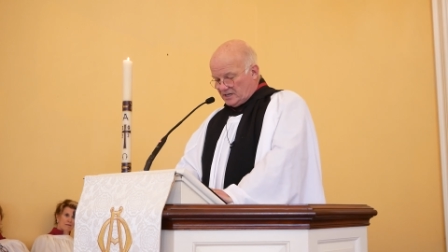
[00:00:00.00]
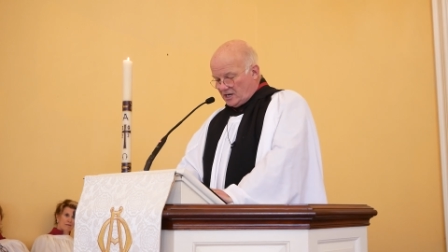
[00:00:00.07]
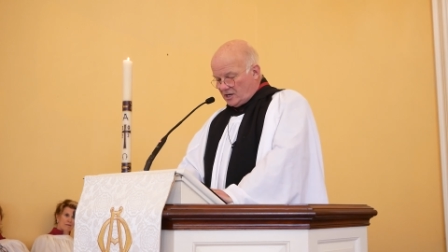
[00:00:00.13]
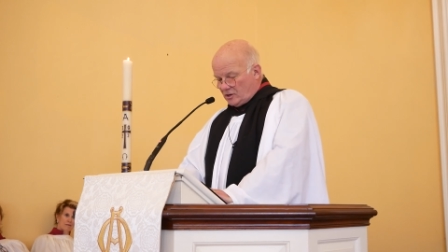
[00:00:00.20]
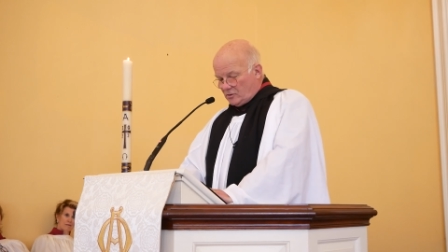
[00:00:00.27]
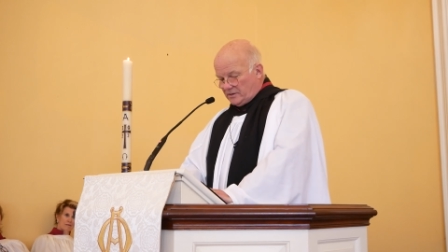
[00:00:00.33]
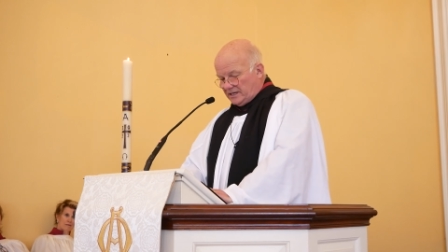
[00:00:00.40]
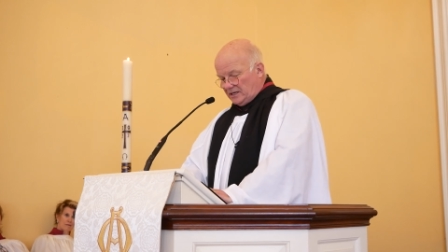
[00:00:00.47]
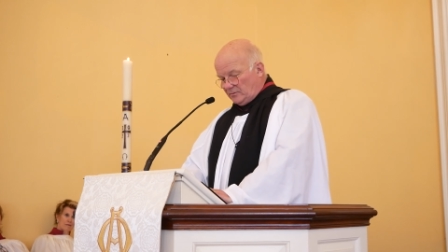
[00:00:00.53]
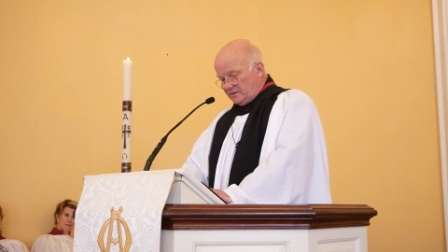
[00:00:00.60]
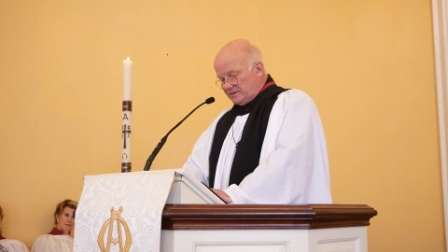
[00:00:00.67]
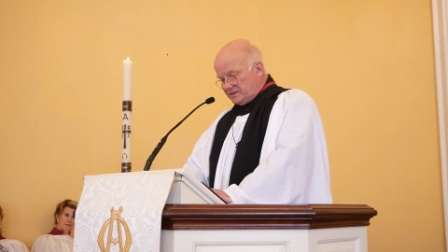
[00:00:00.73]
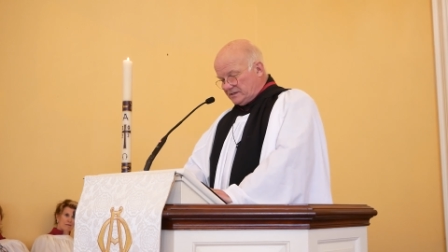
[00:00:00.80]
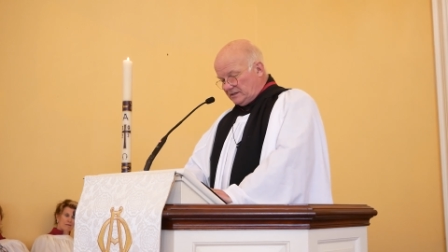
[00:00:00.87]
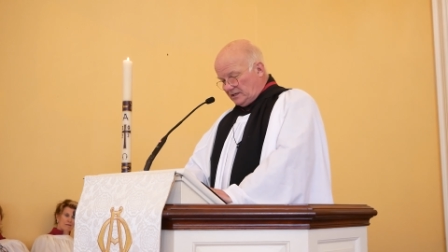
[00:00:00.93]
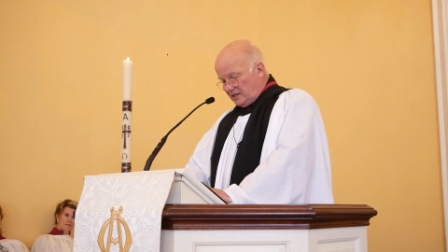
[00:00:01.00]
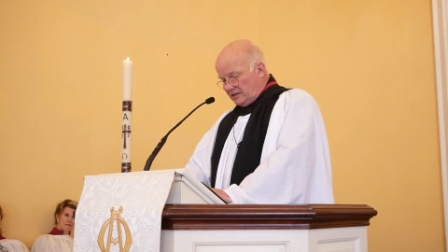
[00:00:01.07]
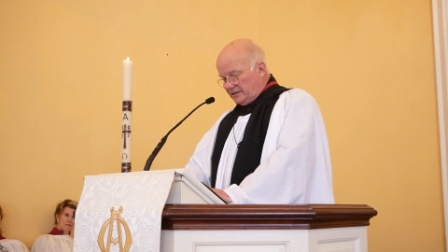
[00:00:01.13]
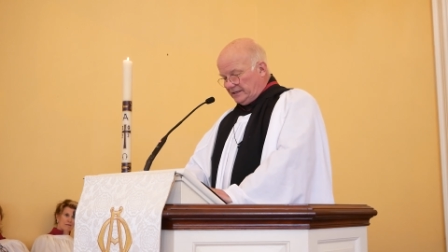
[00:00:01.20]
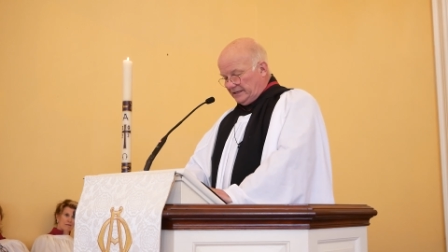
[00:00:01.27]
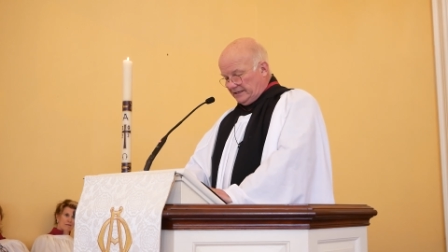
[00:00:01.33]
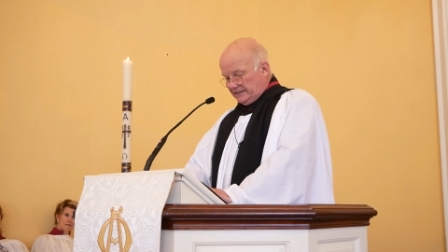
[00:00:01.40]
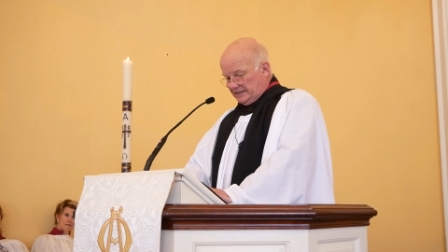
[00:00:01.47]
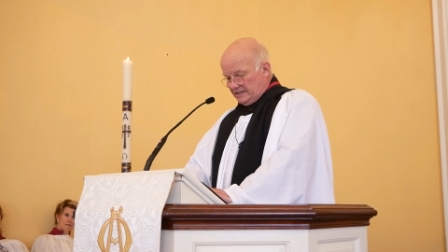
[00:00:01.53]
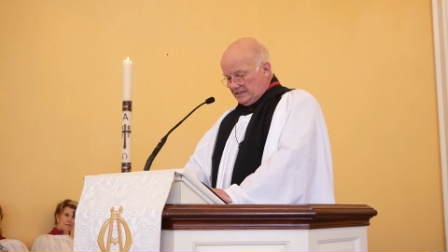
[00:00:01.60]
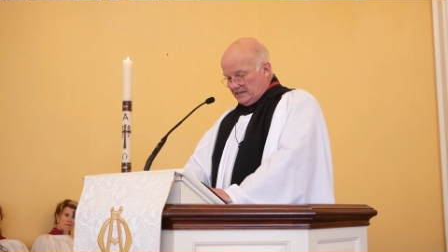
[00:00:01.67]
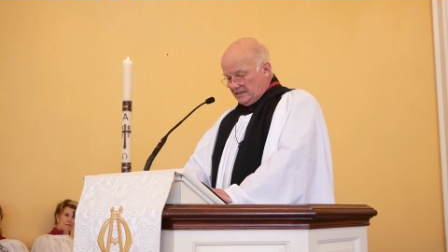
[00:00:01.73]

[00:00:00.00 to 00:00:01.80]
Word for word: No, it was learning